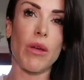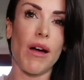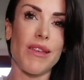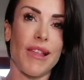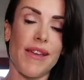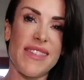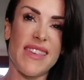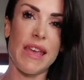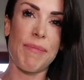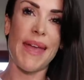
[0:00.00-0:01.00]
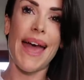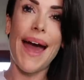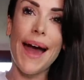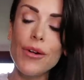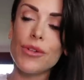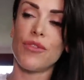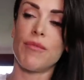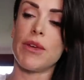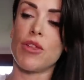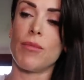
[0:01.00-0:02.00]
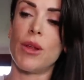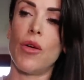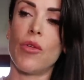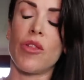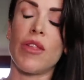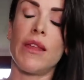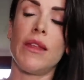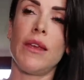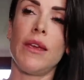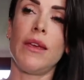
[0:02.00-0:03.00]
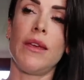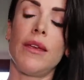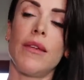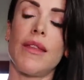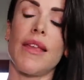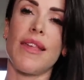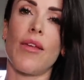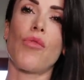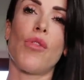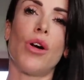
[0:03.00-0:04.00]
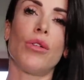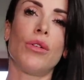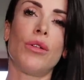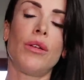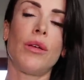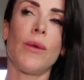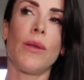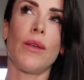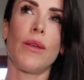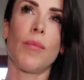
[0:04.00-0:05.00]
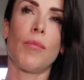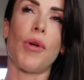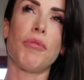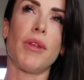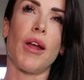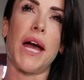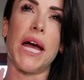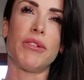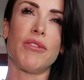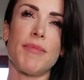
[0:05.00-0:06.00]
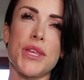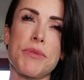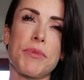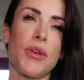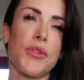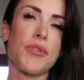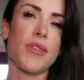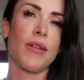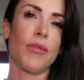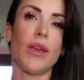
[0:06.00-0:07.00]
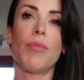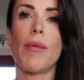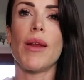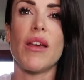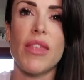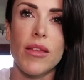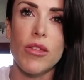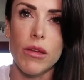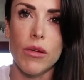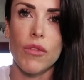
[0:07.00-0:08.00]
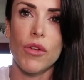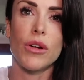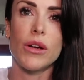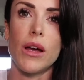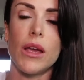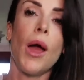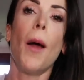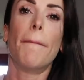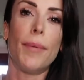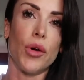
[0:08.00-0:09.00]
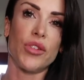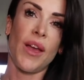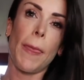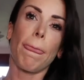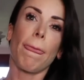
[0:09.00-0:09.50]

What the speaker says: you guys like seeing me out of my gym clothes. That sounds wrong. Probably not out of my gym clothes. Well, you probably like that too if you're a guy. But